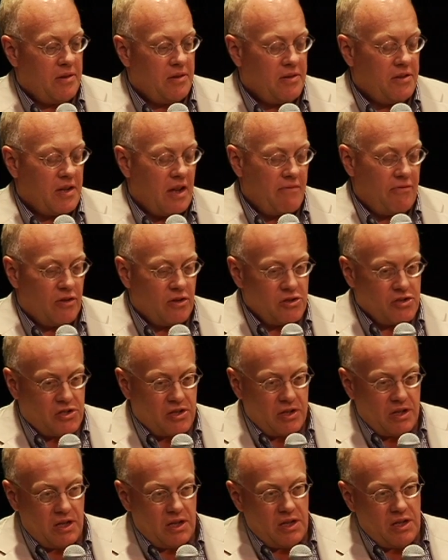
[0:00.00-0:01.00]

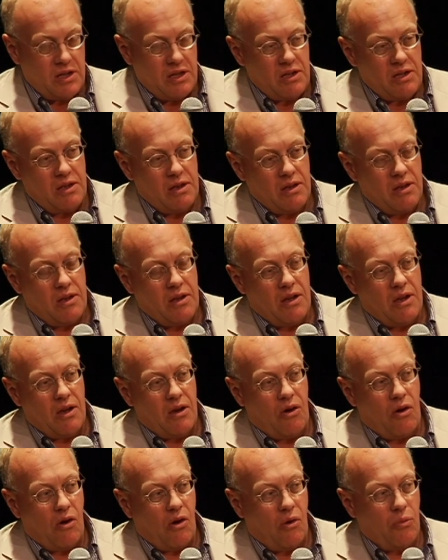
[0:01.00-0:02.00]
diversity,
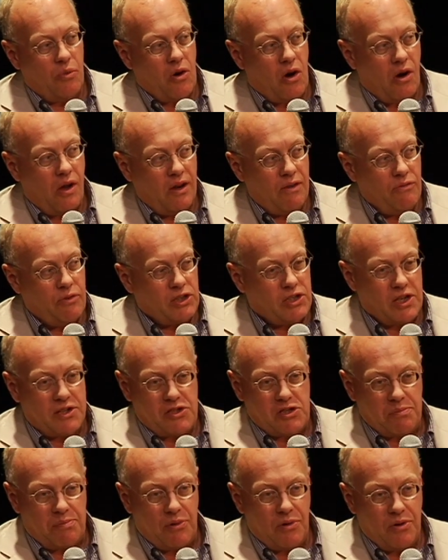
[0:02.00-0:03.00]
all of which I
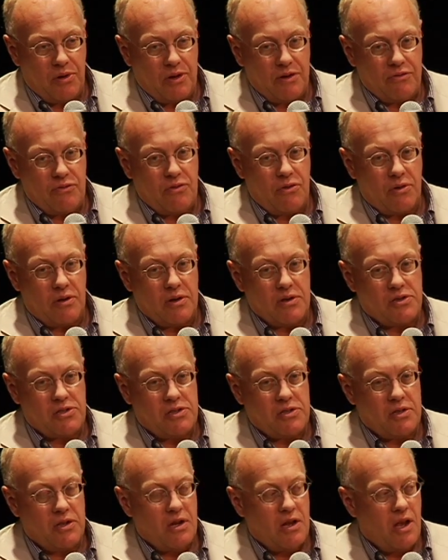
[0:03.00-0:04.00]
support, of
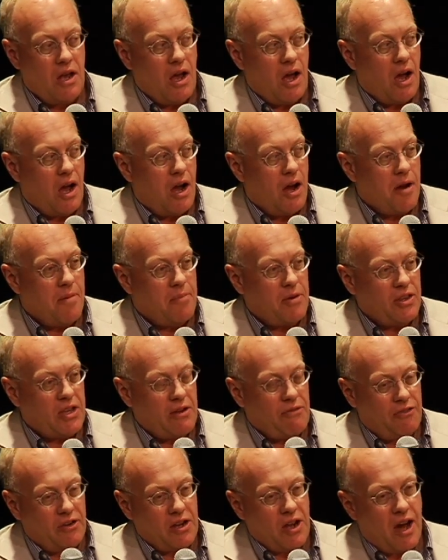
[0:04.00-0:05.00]
course. But they
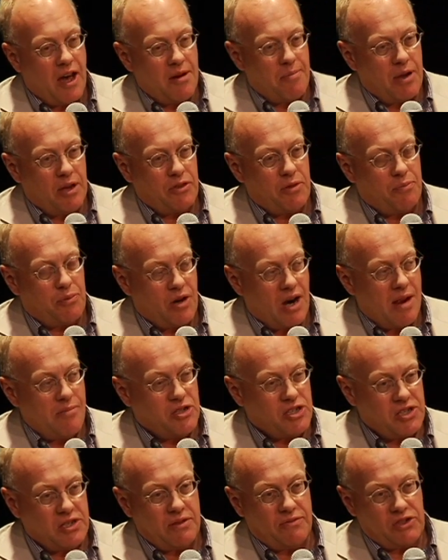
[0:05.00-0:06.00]
forgot about the
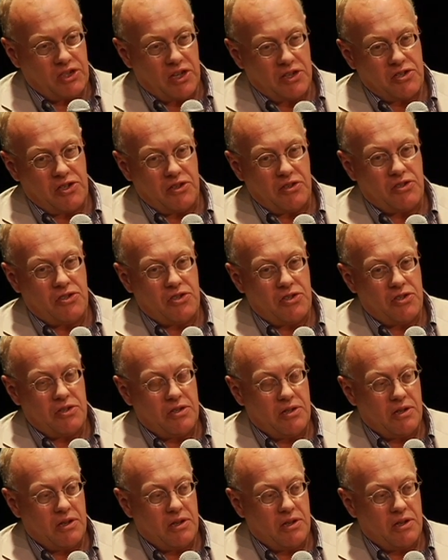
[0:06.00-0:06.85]
primacy of justice.